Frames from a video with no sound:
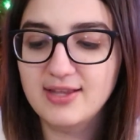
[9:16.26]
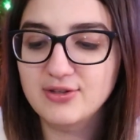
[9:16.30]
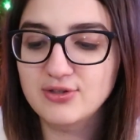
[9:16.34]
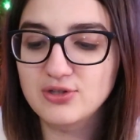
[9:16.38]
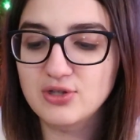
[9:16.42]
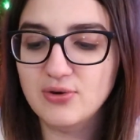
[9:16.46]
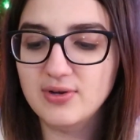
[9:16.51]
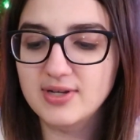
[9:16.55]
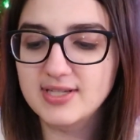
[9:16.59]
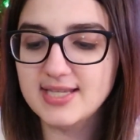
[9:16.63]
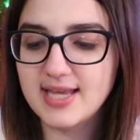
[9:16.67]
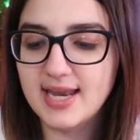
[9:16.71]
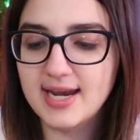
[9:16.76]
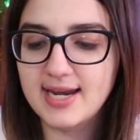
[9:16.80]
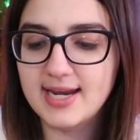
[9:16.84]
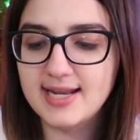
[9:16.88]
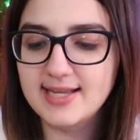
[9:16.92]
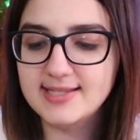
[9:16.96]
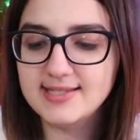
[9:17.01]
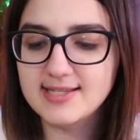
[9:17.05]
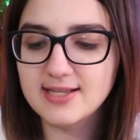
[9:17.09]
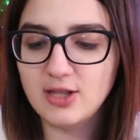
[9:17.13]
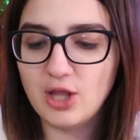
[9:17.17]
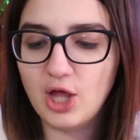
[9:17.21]
So excited.
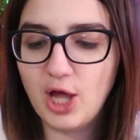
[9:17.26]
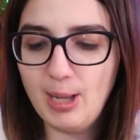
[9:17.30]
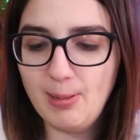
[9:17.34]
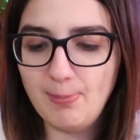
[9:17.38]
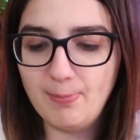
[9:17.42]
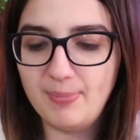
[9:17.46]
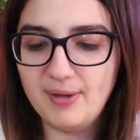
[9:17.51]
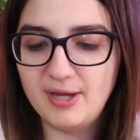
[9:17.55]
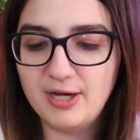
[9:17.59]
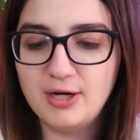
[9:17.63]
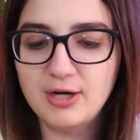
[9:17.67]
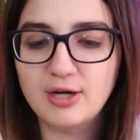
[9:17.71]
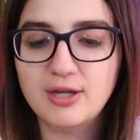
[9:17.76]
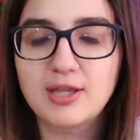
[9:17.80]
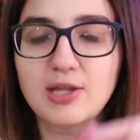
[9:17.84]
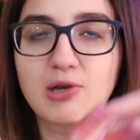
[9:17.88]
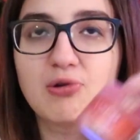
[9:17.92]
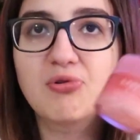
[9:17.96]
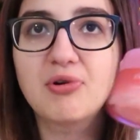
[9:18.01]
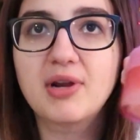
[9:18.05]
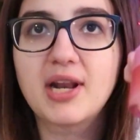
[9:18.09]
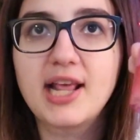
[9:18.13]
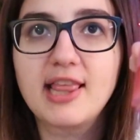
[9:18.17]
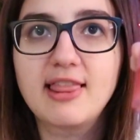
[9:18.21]
And it's a lot bigger
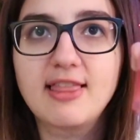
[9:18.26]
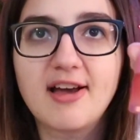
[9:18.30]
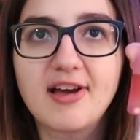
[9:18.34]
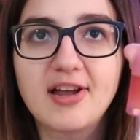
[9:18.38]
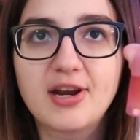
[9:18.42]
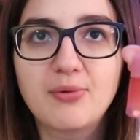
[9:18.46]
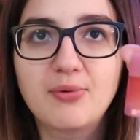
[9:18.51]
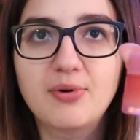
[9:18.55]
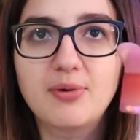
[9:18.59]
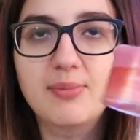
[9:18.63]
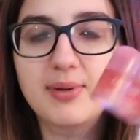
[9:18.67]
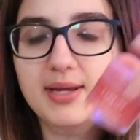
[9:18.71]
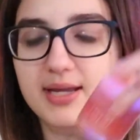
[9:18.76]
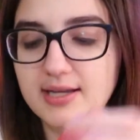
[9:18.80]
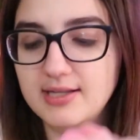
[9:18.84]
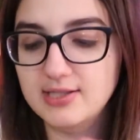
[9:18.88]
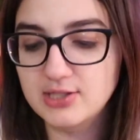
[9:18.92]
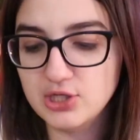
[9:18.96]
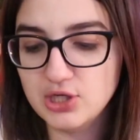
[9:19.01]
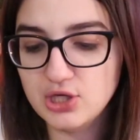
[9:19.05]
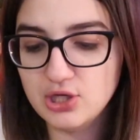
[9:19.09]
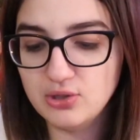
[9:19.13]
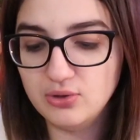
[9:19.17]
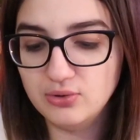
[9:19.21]
than what I thought it would be.
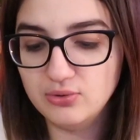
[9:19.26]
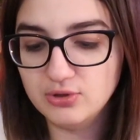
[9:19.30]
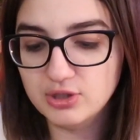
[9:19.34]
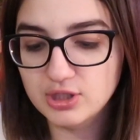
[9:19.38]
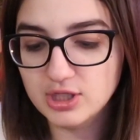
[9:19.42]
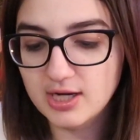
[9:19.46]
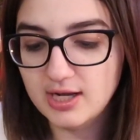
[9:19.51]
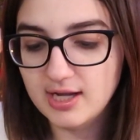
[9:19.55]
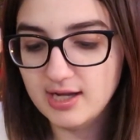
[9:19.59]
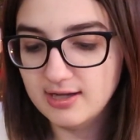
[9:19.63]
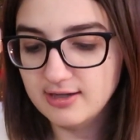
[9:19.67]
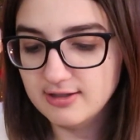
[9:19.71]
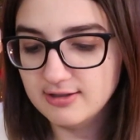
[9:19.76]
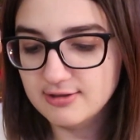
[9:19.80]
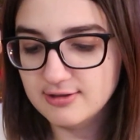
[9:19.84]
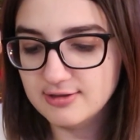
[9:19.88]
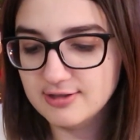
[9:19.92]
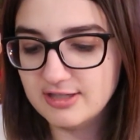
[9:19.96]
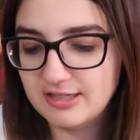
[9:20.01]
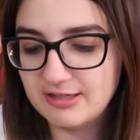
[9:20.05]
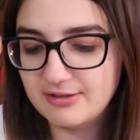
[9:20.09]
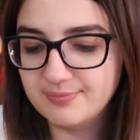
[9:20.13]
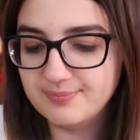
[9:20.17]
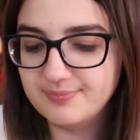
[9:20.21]
It's huge,
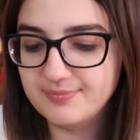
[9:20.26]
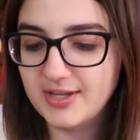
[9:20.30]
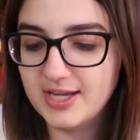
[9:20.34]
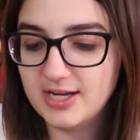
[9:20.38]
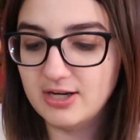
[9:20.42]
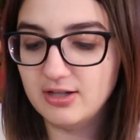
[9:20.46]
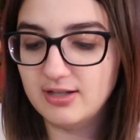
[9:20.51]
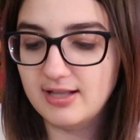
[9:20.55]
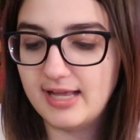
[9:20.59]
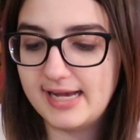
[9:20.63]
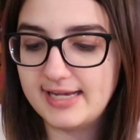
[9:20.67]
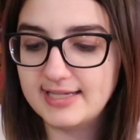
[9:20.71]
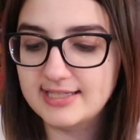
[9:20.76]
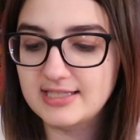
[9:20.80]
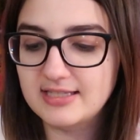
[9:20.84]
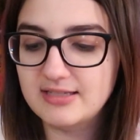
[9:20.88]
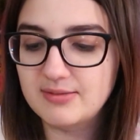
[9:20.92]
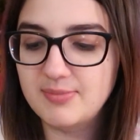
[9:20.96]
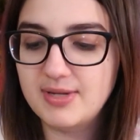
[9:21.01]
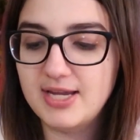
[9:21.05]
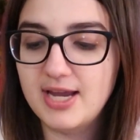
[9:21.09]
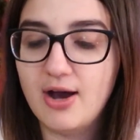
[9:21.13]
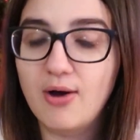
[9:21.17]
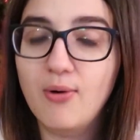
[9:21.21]
so it'll
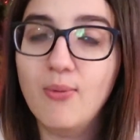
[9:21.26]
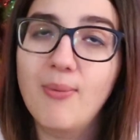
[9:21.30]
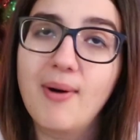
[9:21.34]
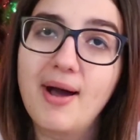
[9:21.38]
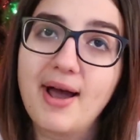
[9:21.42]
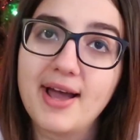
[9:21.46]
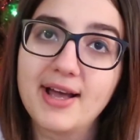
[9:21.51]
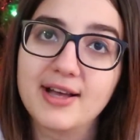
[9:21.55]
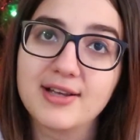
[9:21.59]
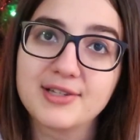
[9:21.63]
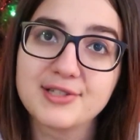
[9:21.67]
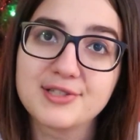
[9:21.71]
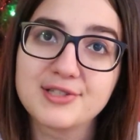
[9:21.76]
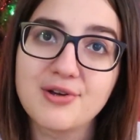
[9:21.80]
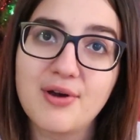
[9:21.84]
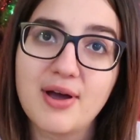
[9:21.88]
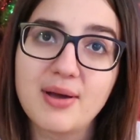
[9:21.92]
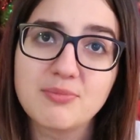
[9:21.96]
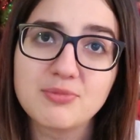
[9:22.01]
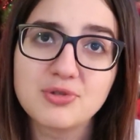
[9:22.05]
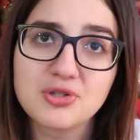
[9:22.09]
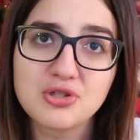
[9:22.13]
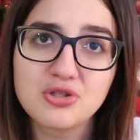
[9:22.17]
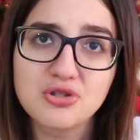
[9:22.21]
last me a while, so
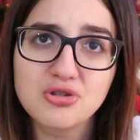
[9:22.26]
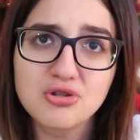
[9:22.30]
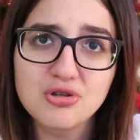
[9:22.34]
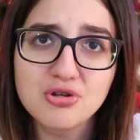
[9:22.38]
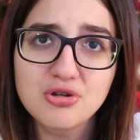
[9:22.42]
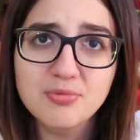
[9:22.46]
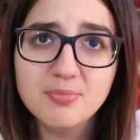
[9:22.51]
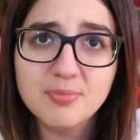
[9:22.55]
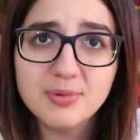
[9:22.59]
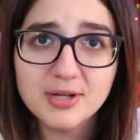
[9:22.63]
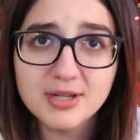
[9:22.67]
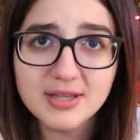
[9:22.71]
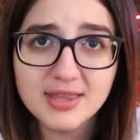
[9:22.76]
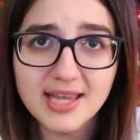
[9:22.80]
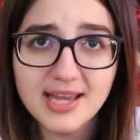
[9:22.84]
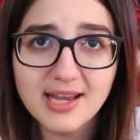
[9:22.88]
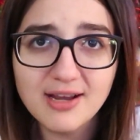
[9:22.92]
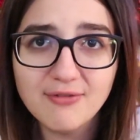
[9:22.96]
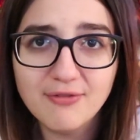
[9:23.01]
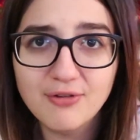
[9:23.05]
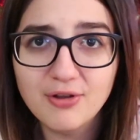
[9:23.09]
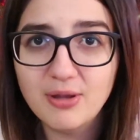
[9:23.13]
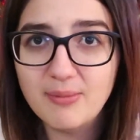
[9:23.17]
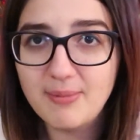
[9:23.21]
I'm super
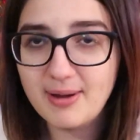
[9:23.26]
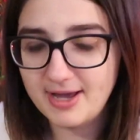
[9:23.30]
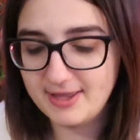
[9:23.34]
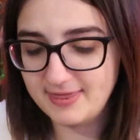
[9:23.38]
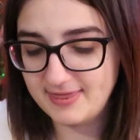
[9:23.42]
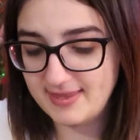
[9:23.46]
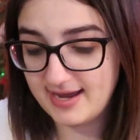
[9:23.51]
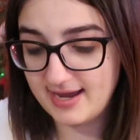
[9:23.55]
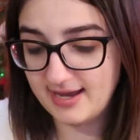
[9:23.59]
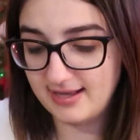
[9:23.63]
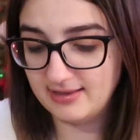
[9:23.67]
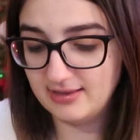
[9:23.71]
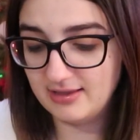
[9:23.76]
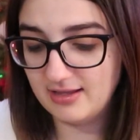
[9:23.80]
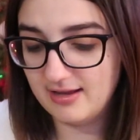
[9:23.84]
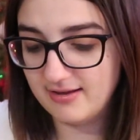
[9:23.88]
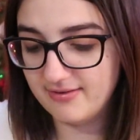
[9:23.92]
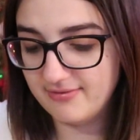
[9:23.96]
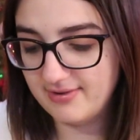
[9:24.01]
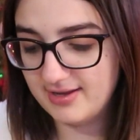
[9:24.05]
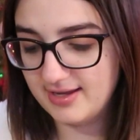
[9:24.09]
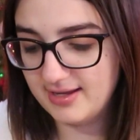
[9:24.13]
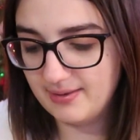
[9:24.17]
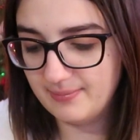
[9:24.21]
thankful about that.
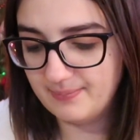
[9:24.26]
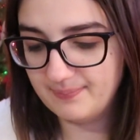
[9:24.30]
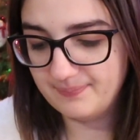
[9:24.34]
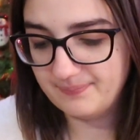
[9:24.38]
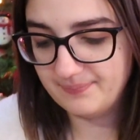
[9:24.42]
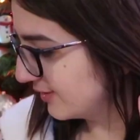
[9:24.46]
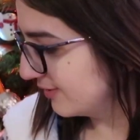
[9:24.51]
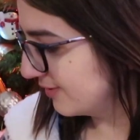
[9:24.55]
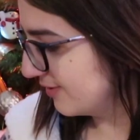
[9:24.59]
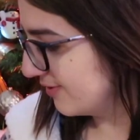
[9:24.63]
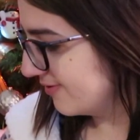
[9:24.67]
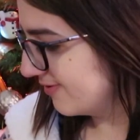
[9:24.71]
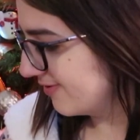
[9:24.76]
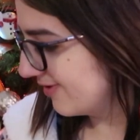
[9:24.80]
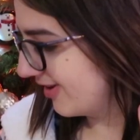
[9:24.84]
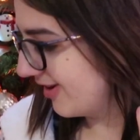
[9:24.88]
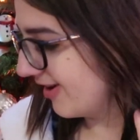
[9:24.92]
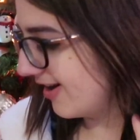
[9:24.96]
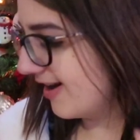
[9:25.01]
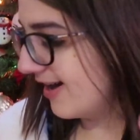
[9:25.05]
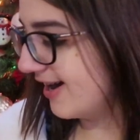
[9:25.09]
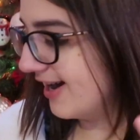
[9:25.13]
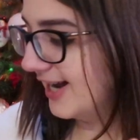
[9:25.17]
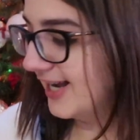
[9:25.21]
Love it. So
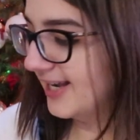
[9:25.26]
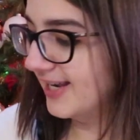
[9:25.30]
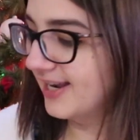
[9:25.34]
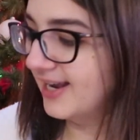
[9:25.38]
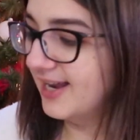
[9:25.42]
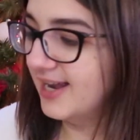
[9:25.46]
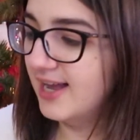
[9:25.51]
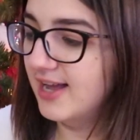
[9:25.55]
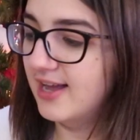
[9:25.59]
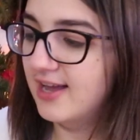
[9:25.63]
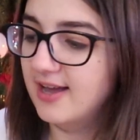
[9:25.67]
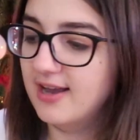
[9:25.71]
got